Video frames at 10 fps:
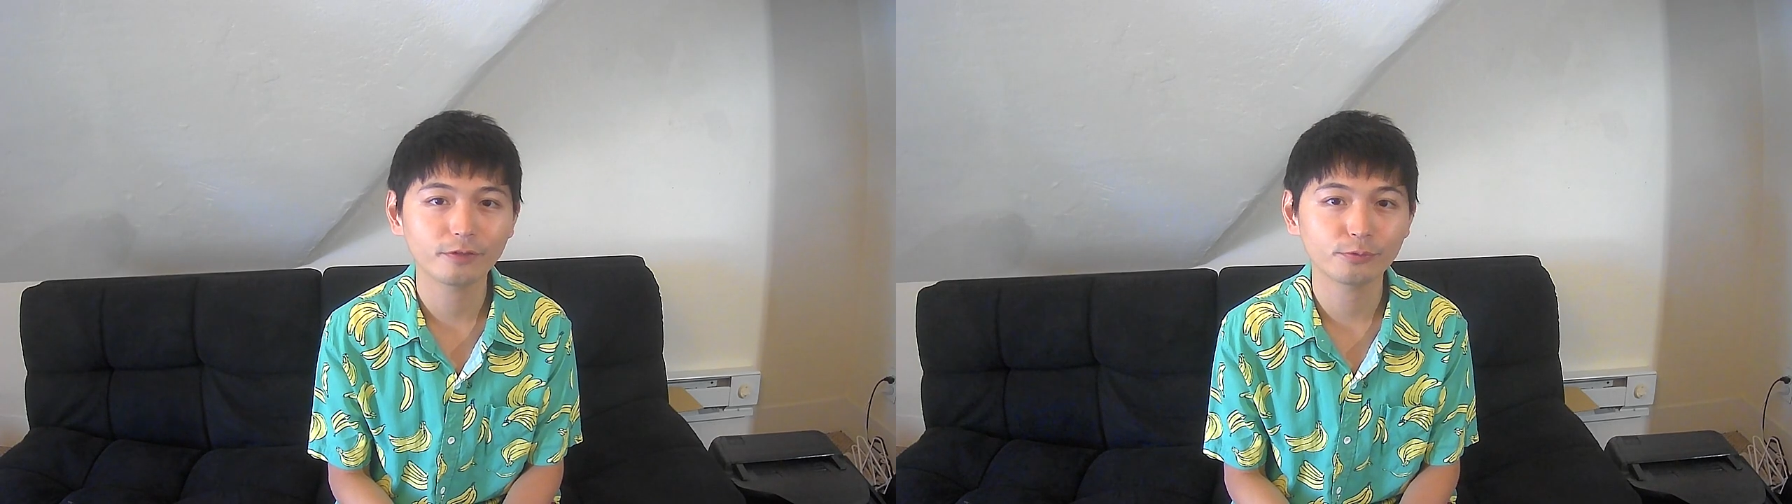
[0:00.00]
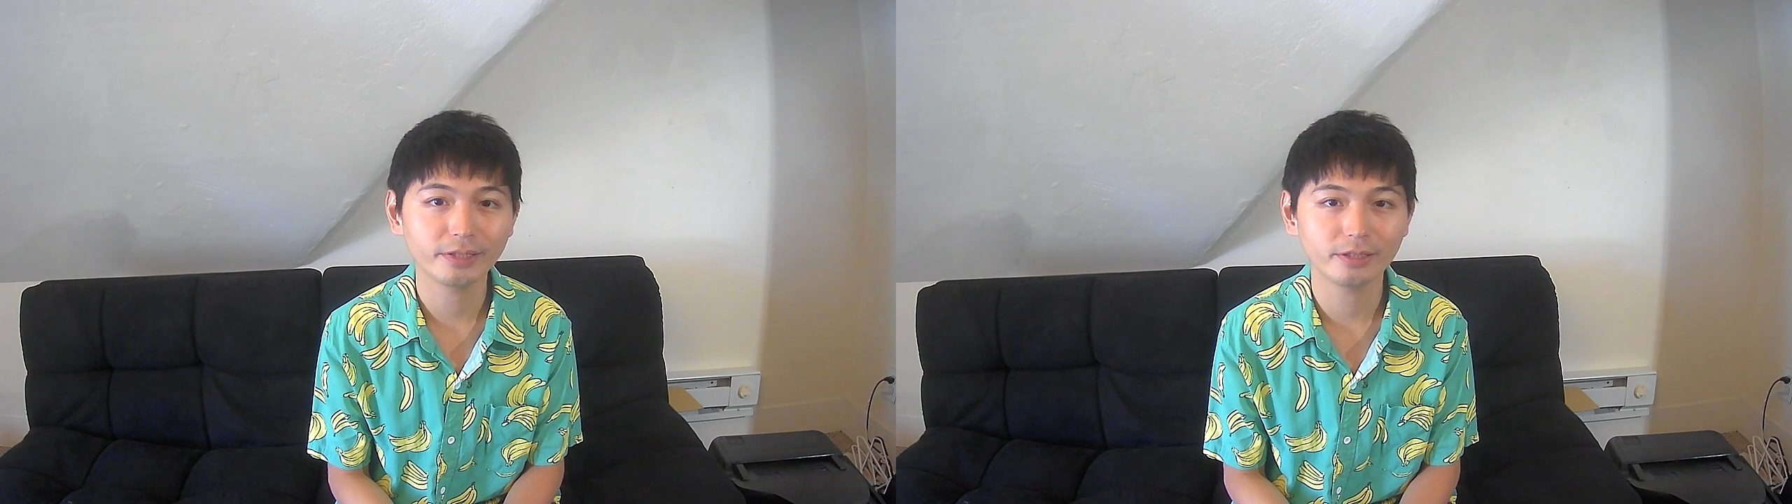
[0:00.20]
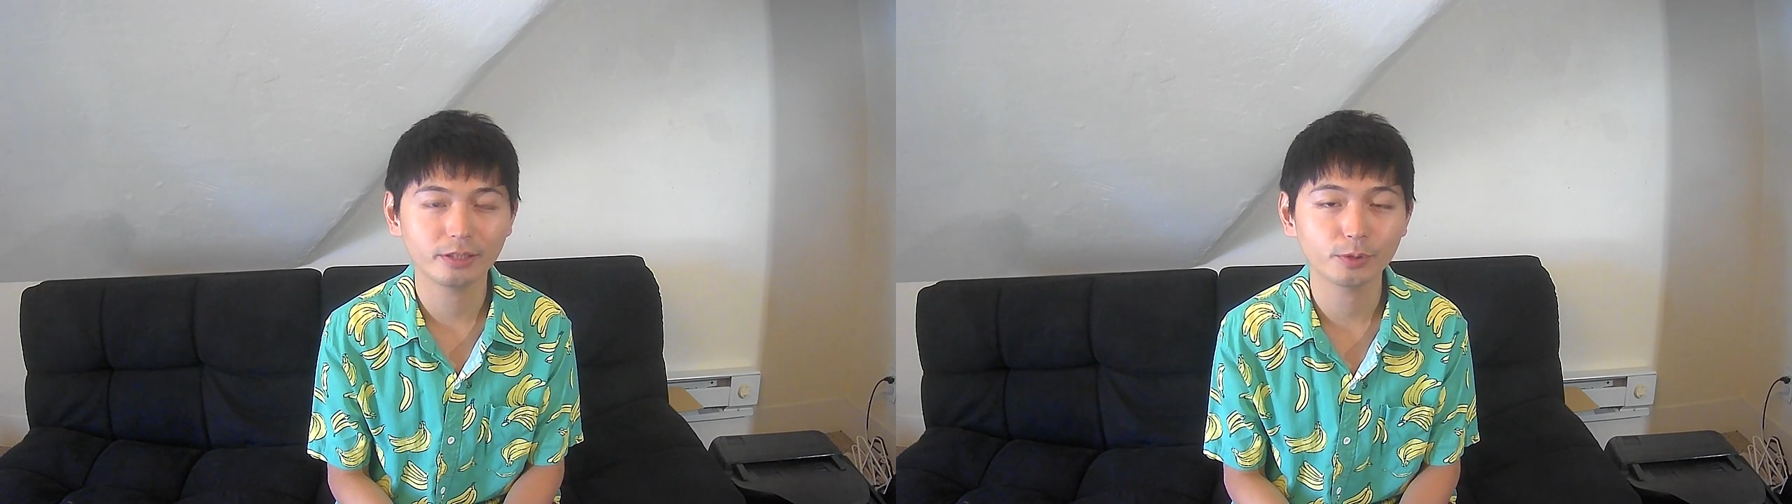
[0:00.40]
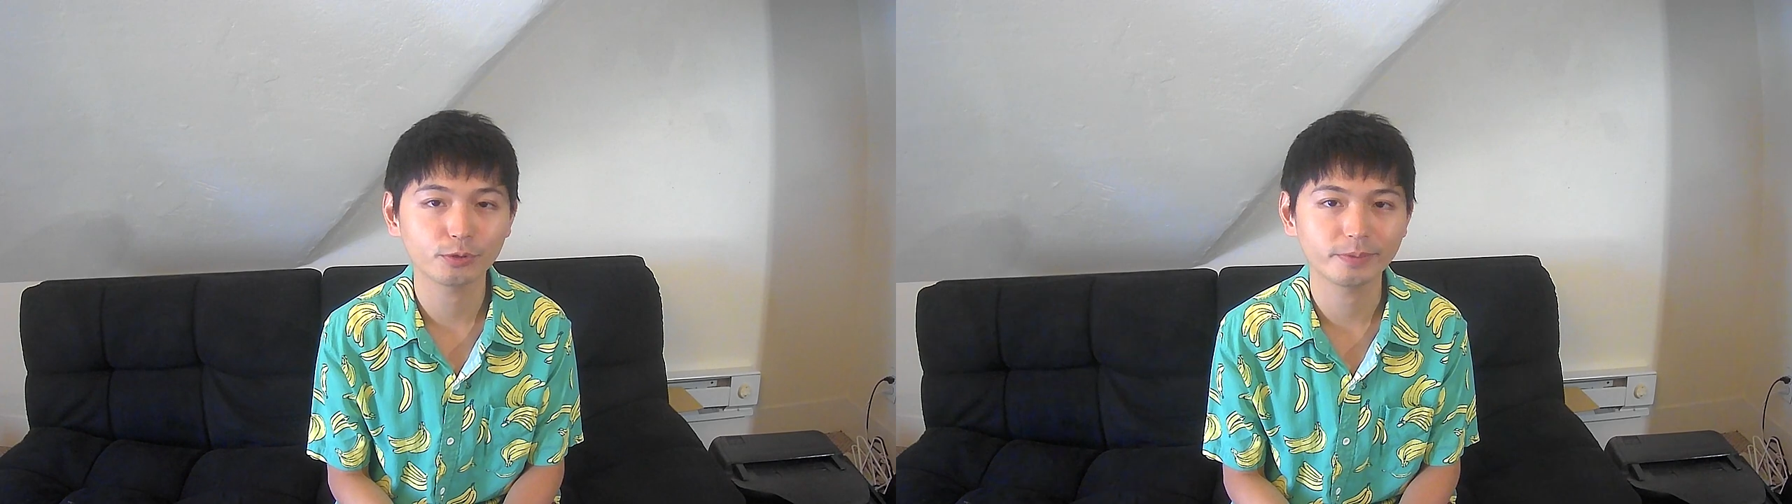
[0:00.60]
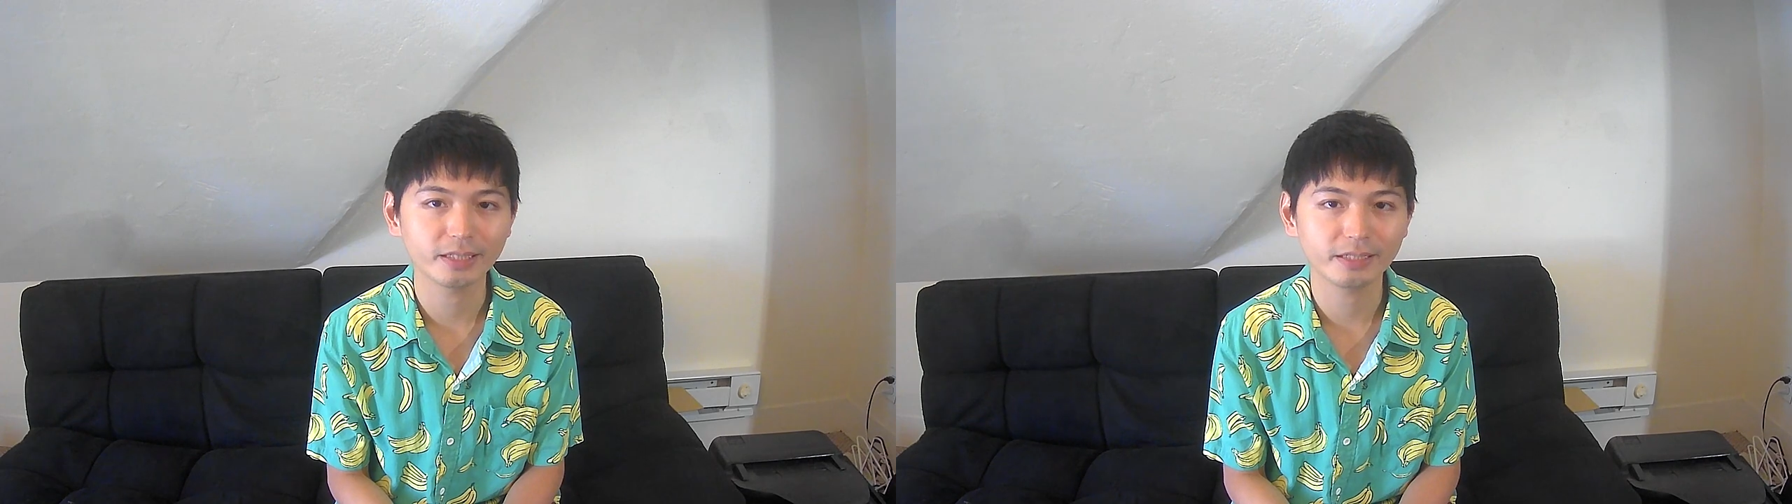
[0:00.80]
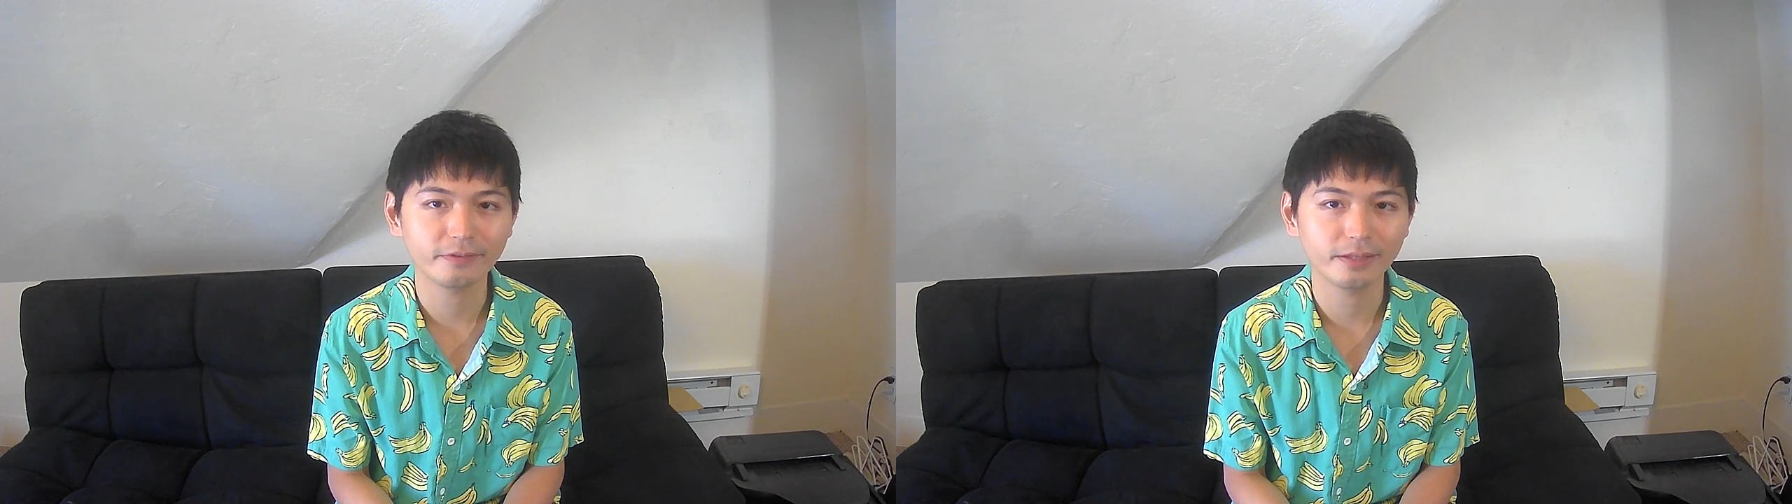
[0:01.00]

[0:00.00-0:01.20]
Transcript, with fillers: reasonable to believe